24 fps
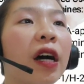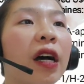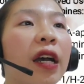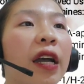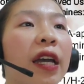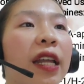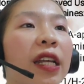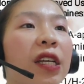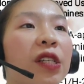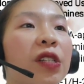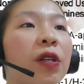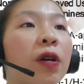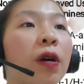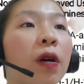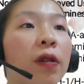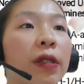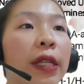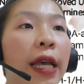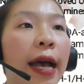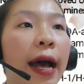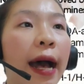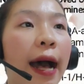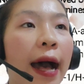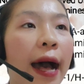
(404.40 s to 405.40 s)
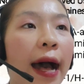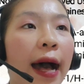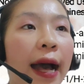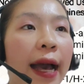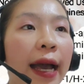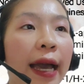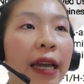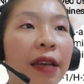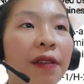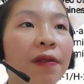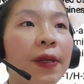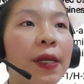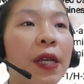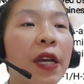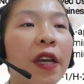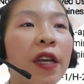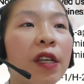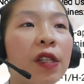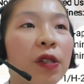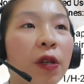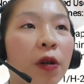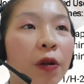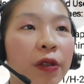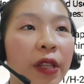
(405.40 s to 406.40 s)
It is called hives,
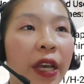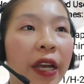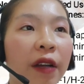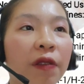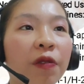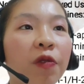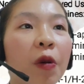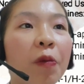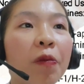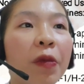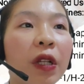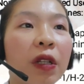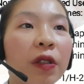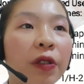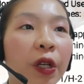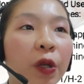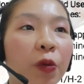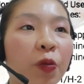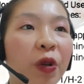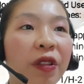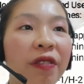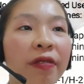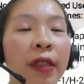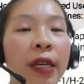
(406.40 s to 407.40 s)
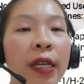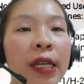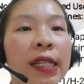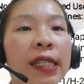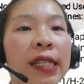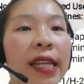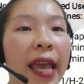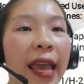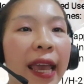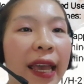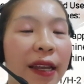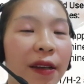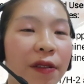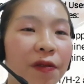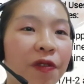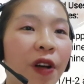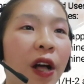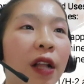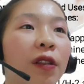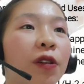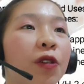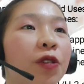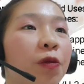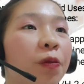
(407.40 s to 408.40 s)
so they're familiar with this, and
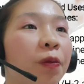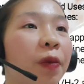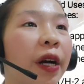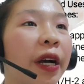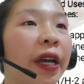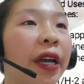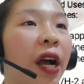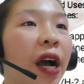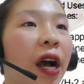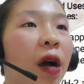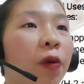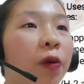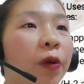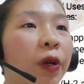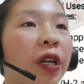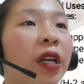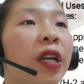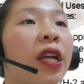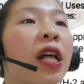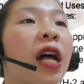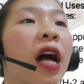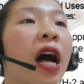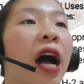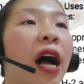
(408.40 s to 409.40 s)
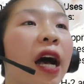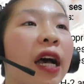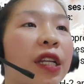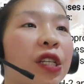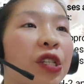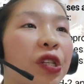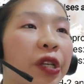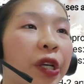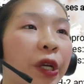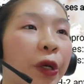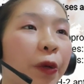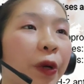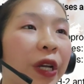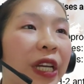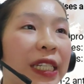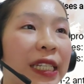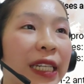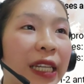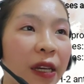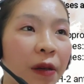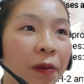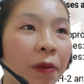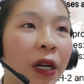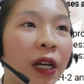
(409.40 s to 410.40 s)
followed by our
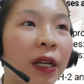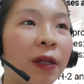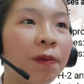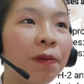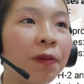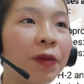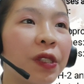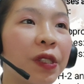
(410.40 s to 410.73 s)
angioedema.